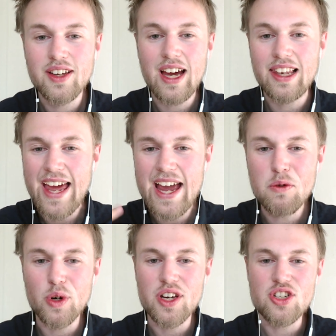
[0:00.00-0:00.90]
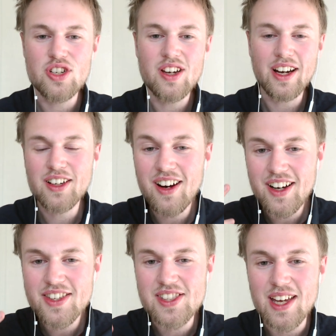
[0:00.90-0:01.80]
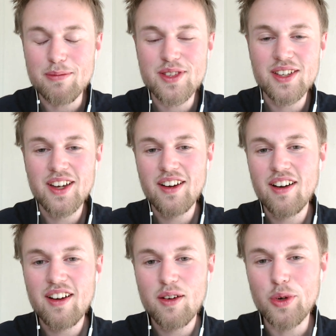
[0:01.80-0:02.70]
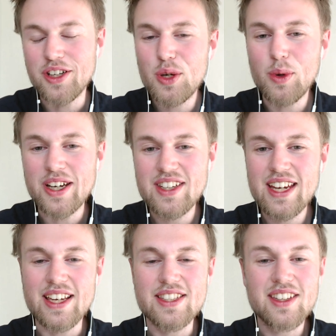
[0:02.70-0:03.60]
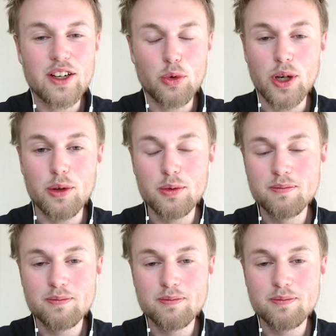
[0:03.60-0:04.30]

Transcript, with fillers: a language, a concept where new ideas can grow.